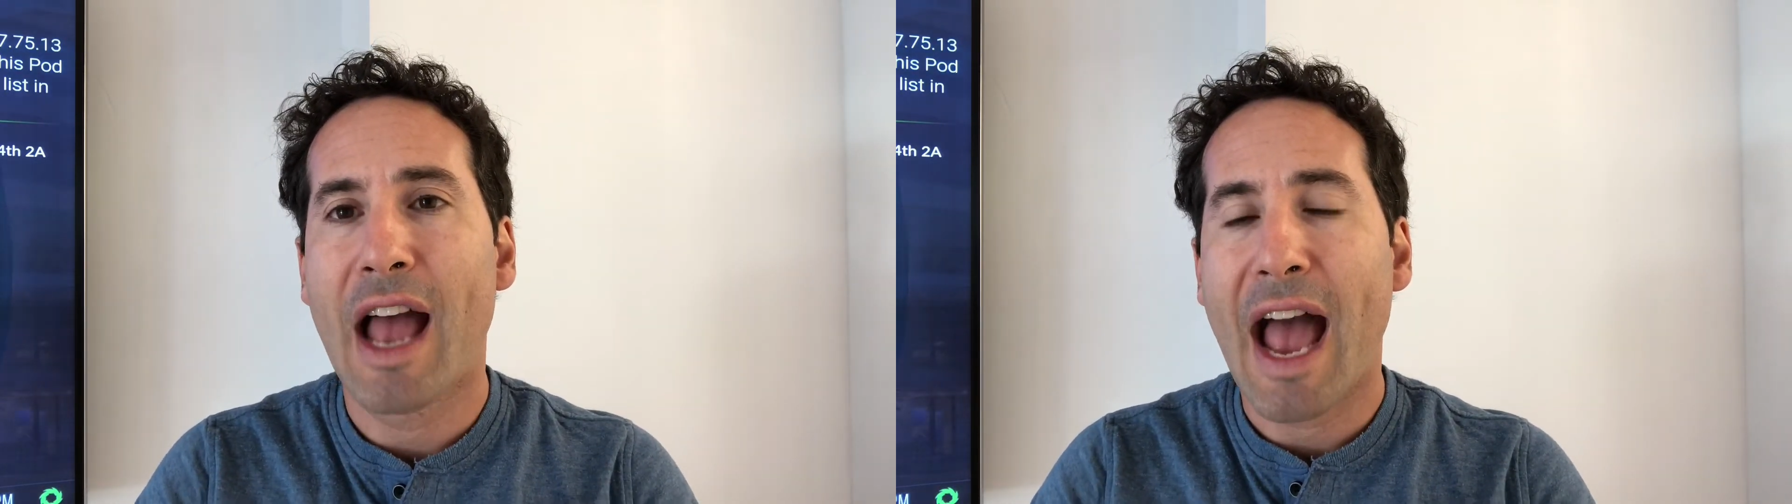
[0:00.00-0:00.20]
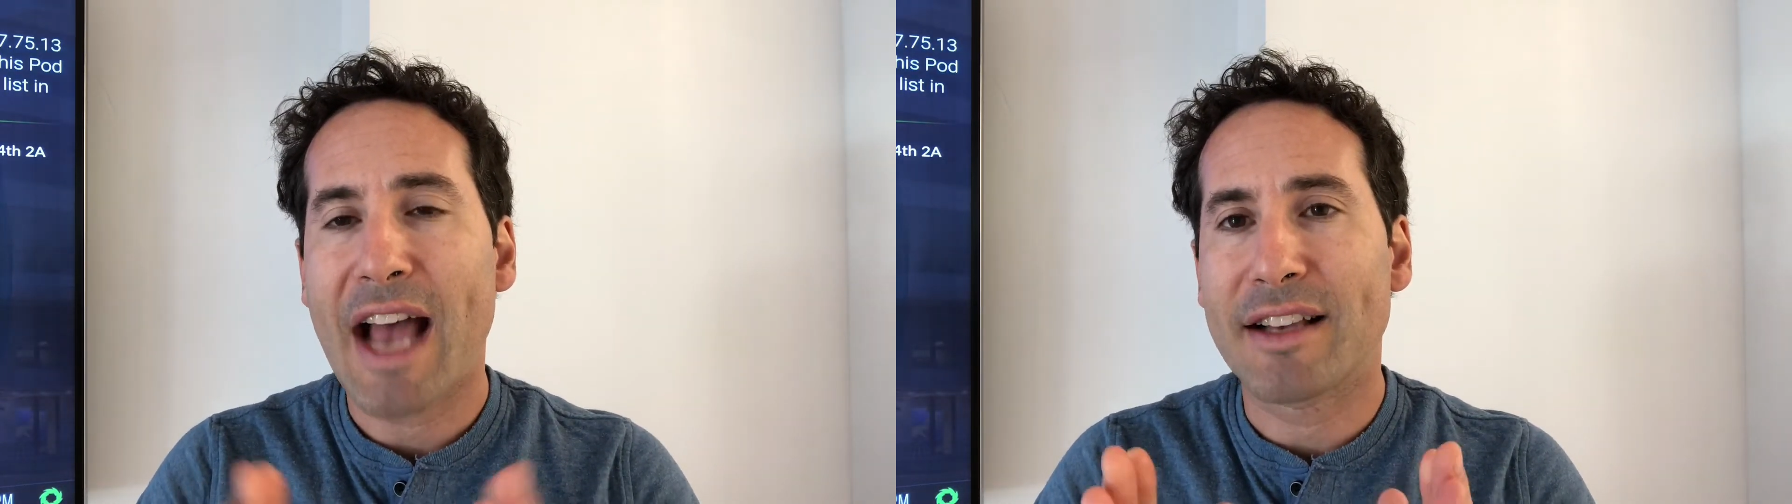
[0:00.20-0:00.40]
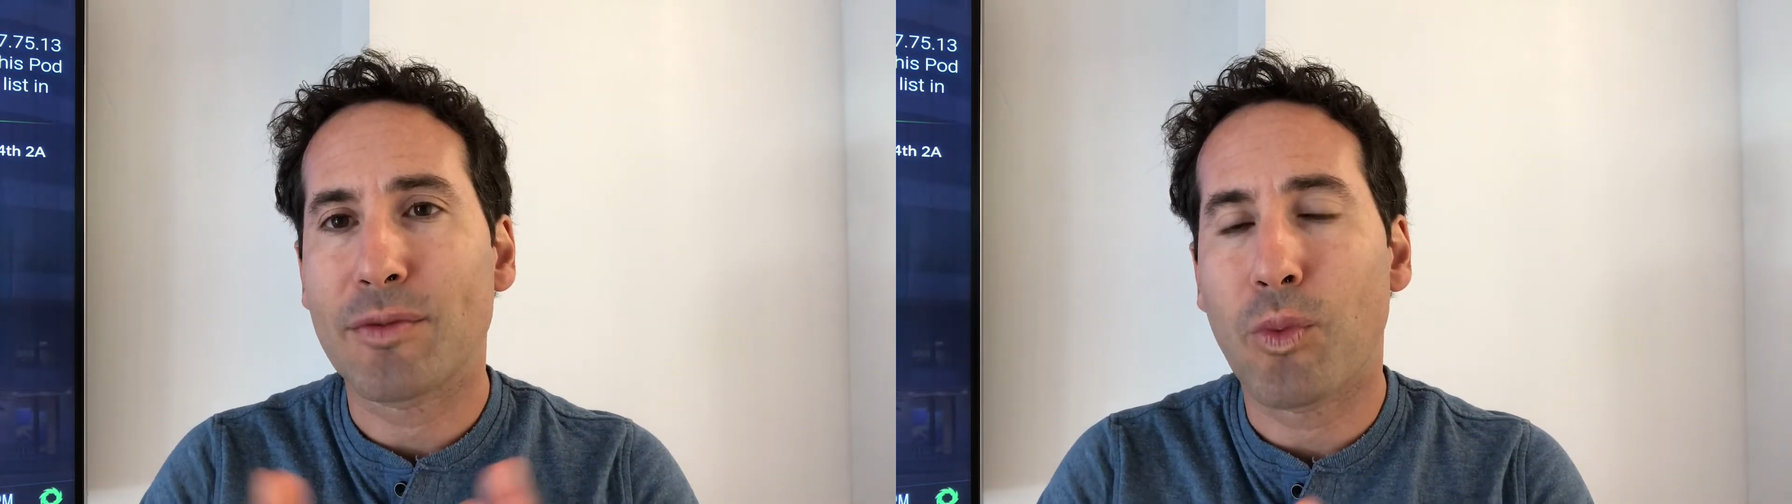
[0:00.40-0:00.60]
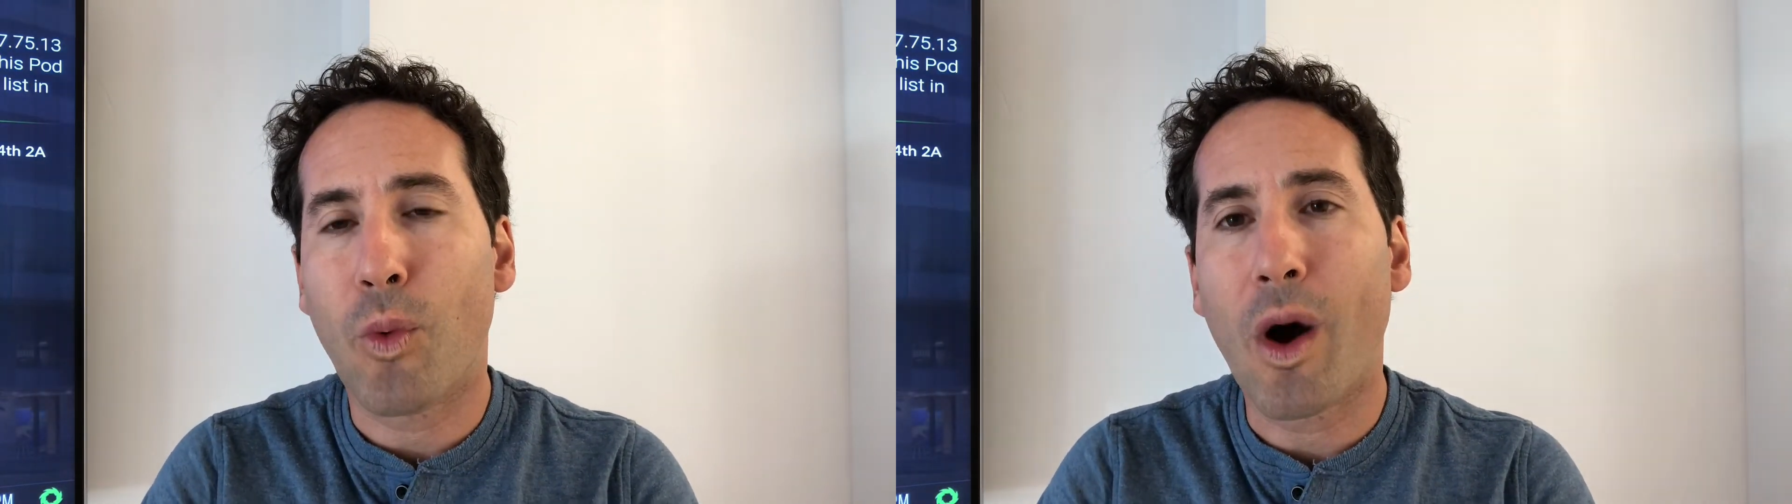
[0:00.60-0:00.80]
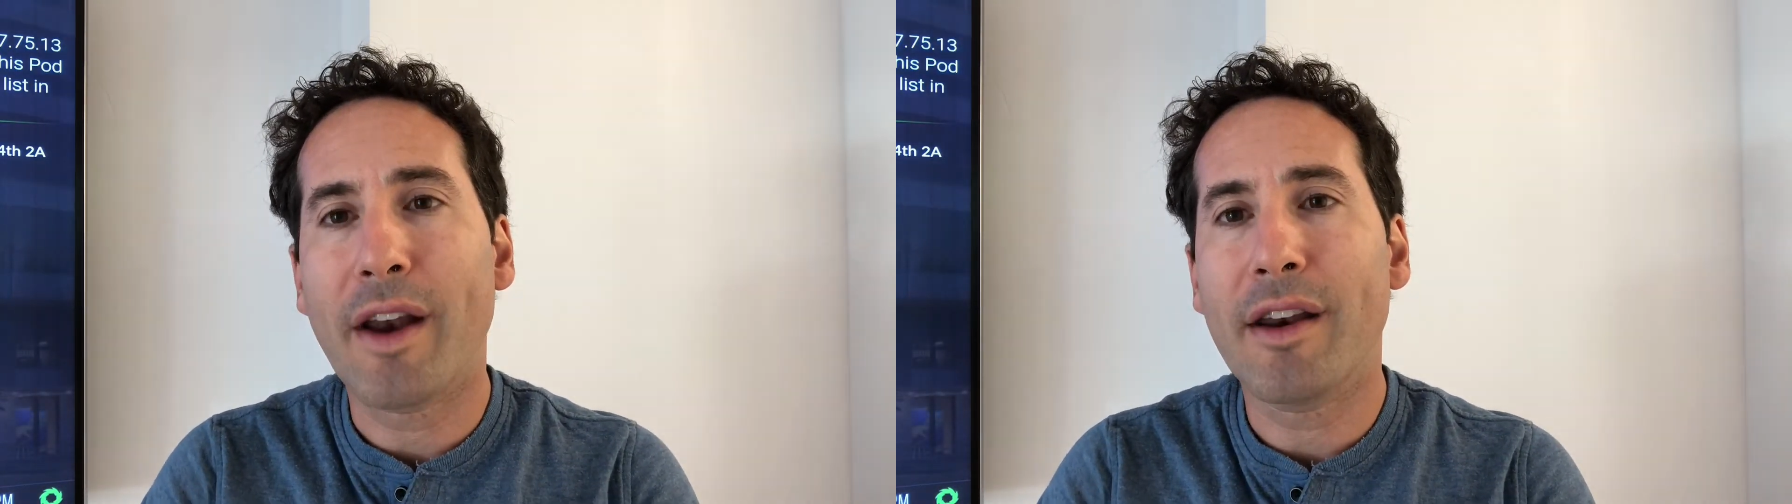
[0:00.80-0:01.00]
as
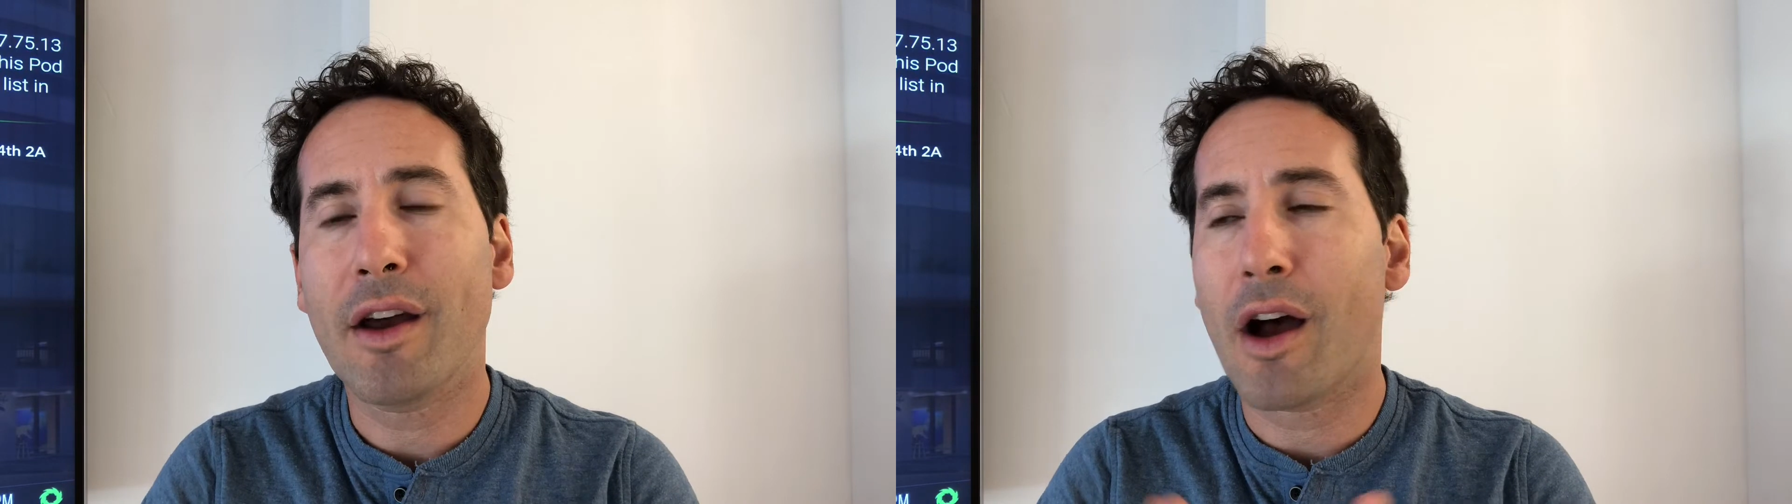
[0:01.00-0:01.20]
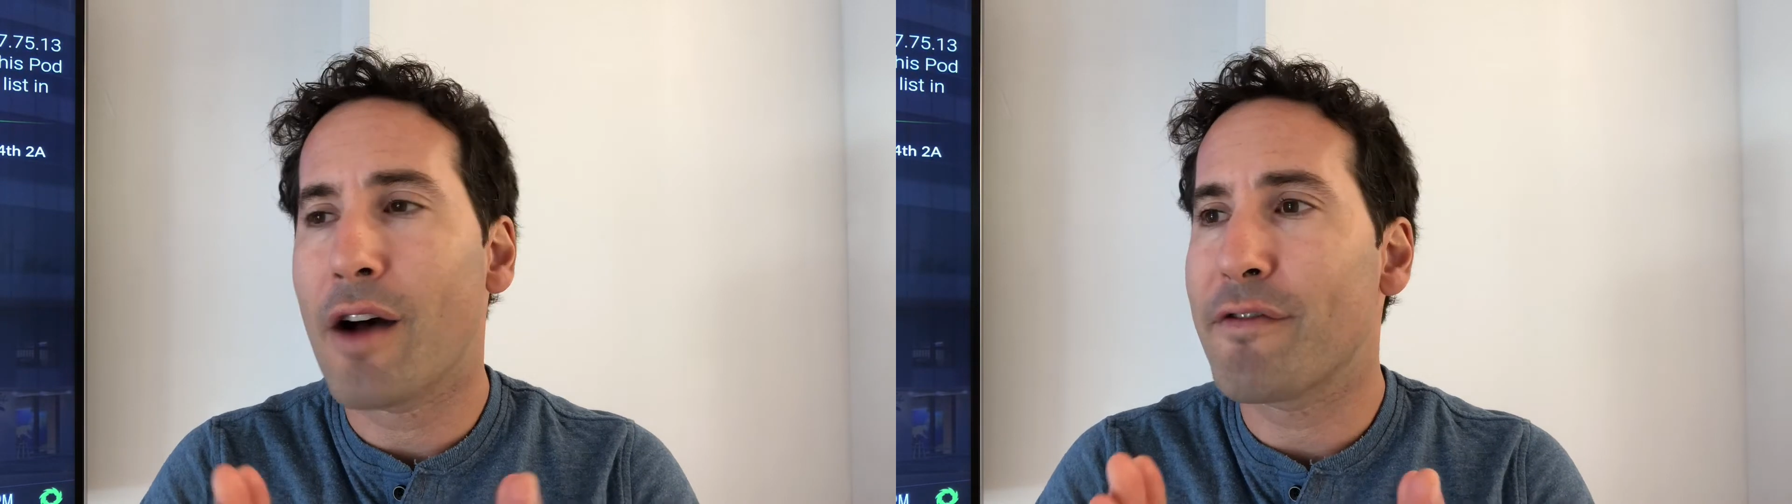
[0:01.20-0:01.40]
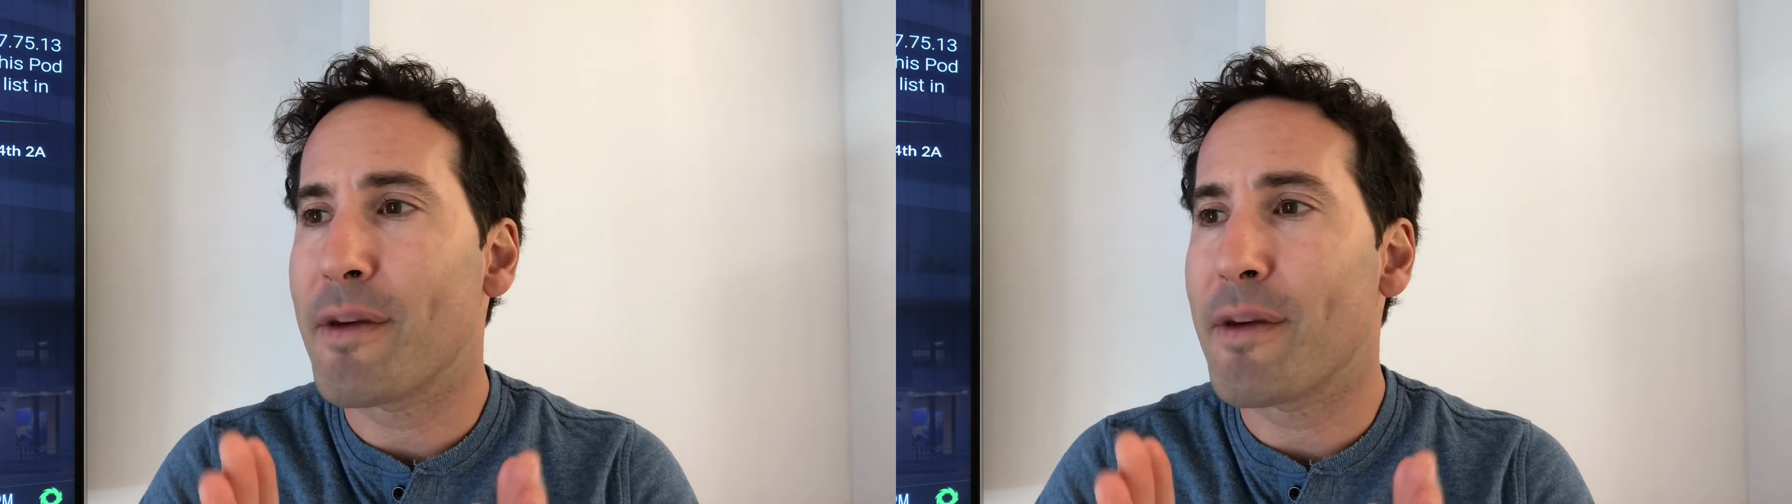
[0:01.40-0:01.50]
one of